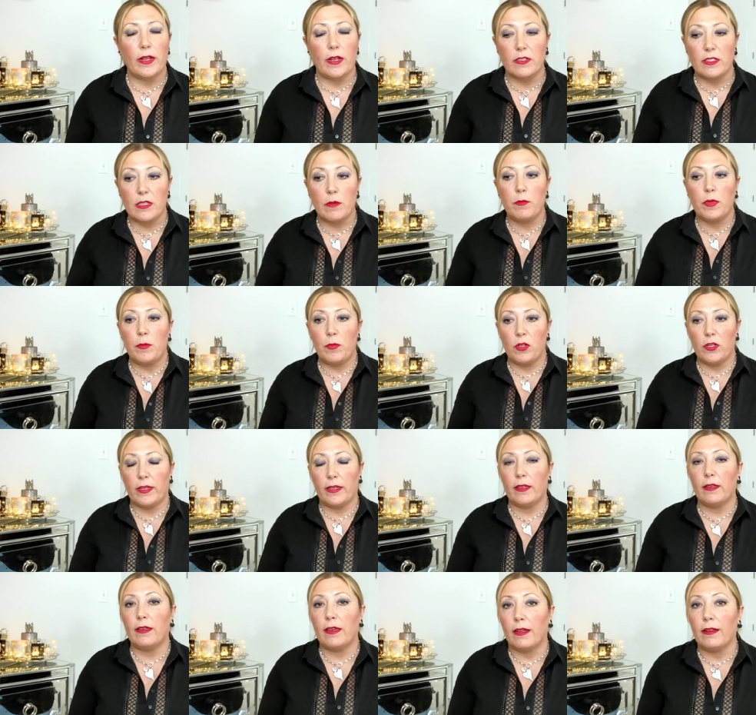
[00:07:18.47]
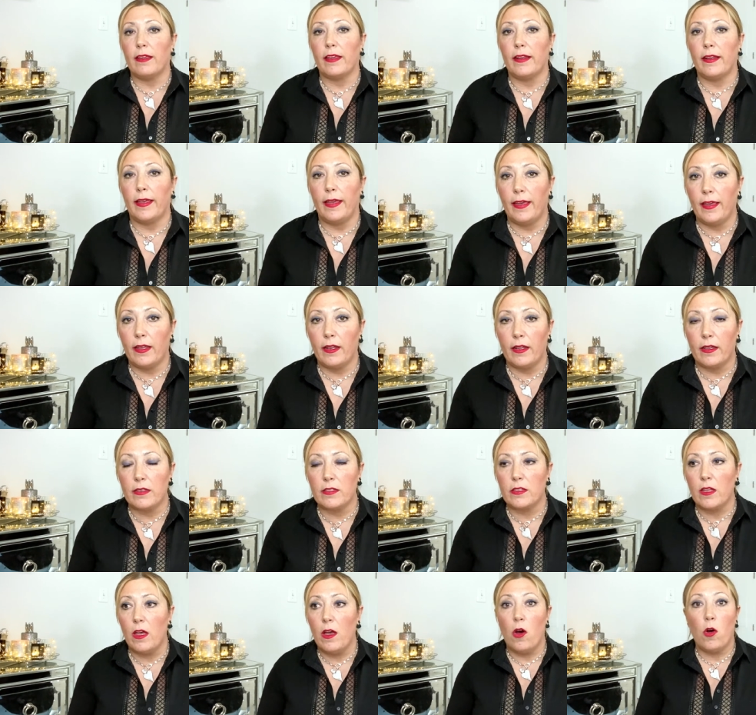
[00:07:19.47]
And some people can get
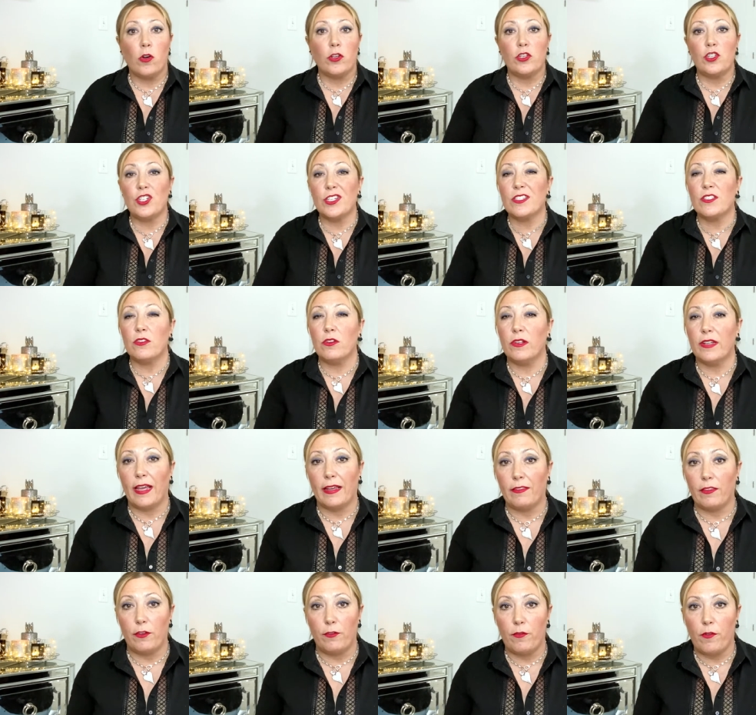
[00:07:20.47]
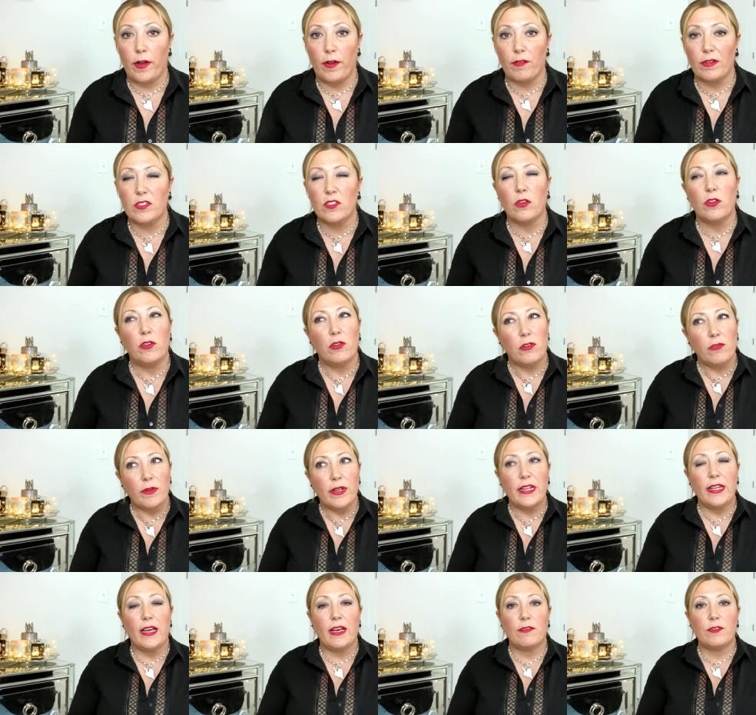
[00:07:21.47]
headaches or you just don't like the fragrance. So you
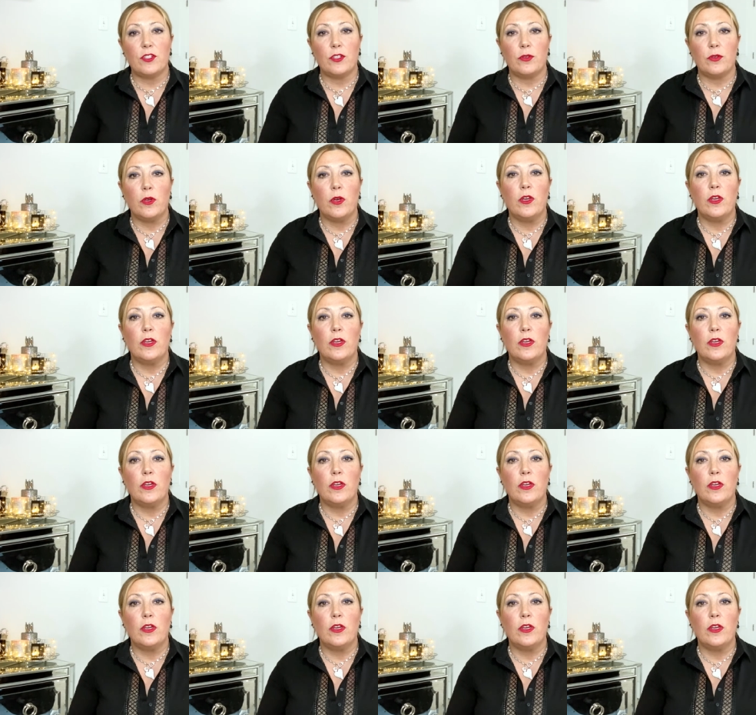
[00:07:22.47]
really have to,